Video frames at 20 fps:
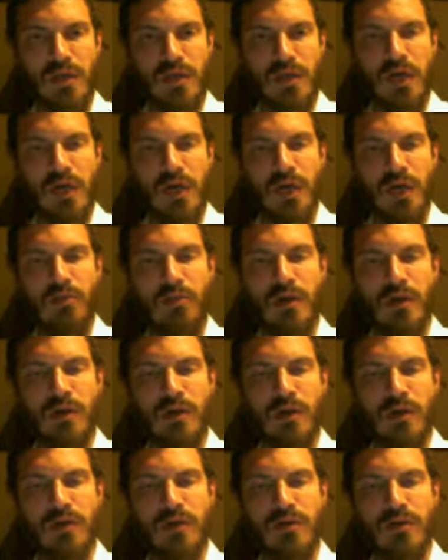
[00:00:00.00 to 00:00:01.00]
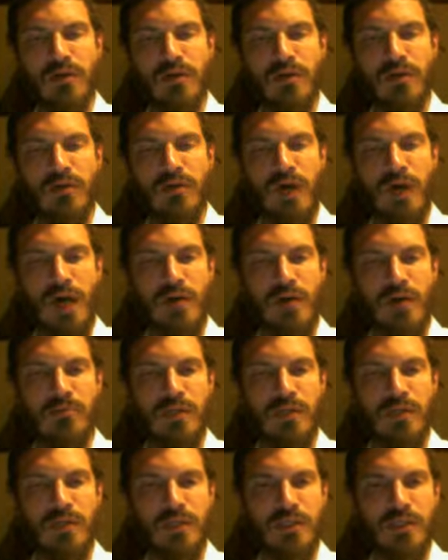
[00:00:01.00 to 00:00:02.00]
I want to know how
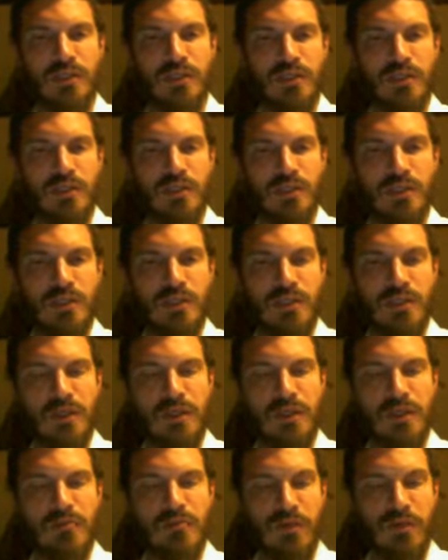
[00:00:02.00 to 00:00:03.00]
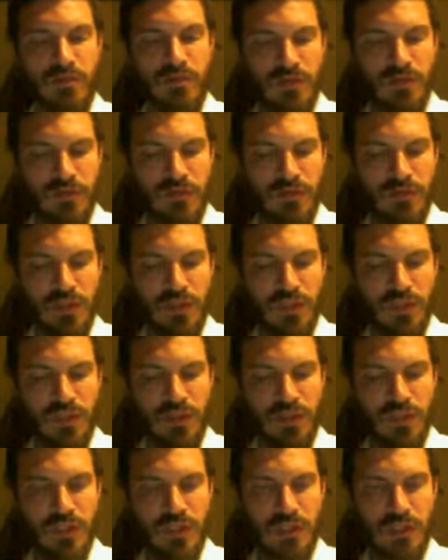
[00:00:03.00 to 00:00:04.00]
much can be 15
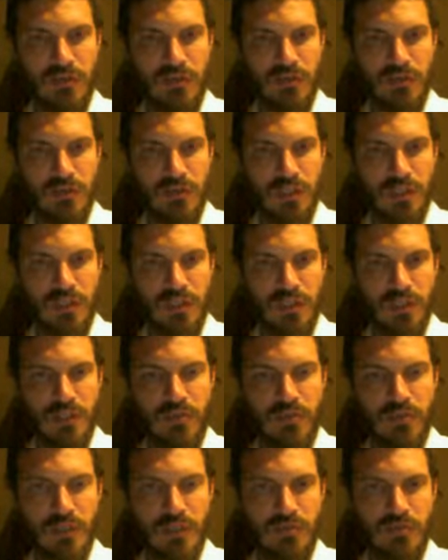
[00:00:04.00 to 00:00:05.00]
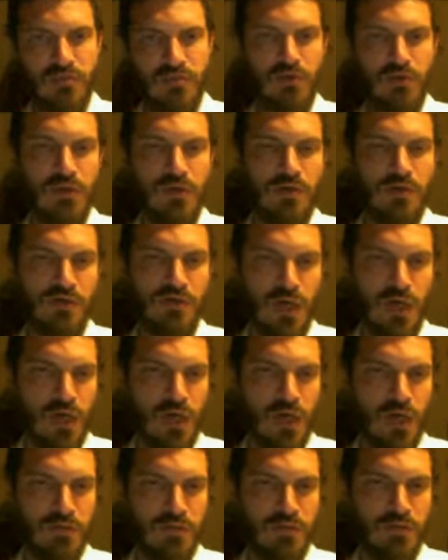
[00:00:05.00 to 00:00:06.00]
units away from 60. It means
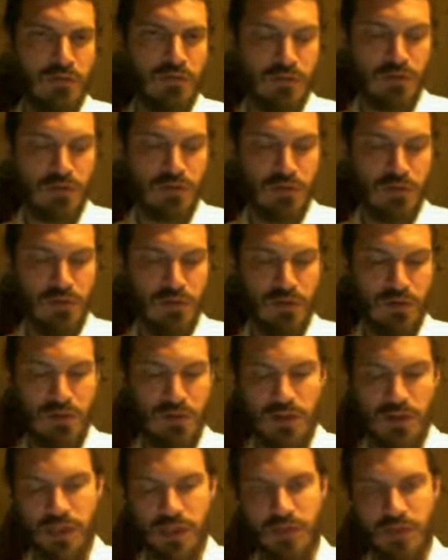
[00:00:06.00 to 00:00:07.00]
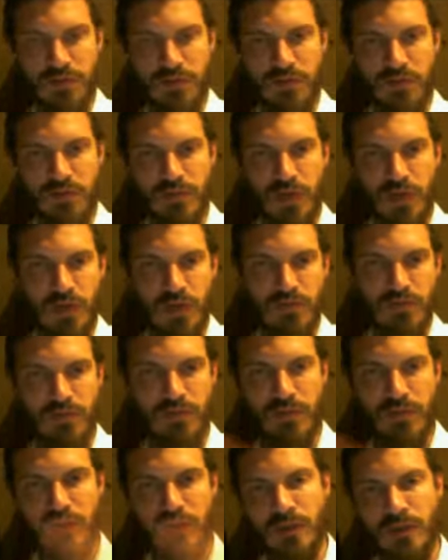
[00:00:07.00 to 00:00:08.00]
45 or 75.
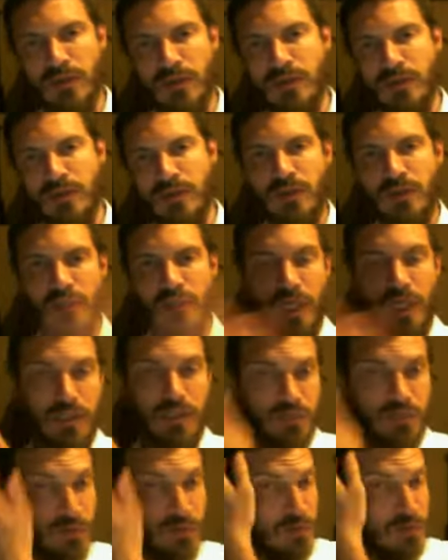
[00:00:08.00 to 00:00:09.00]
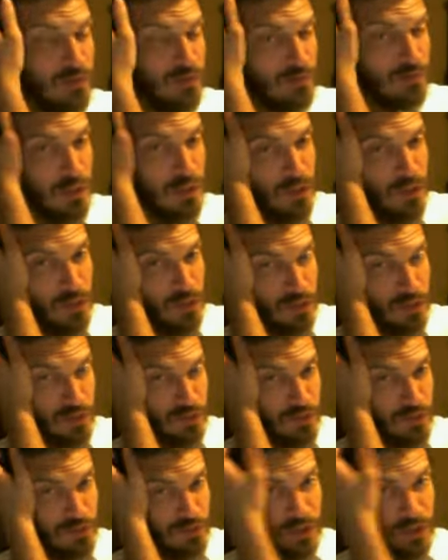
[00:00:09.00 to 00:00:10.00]
That's 15 below or
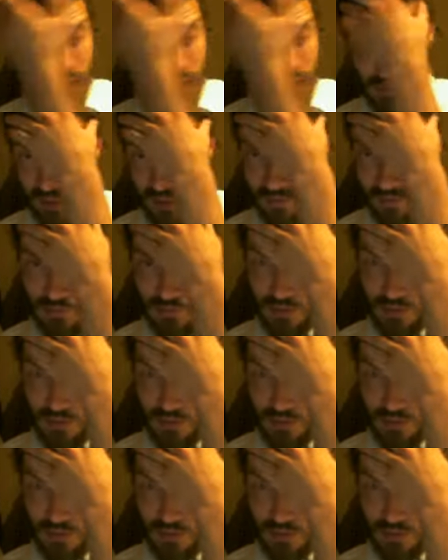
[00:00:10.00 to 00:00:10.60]
15 above.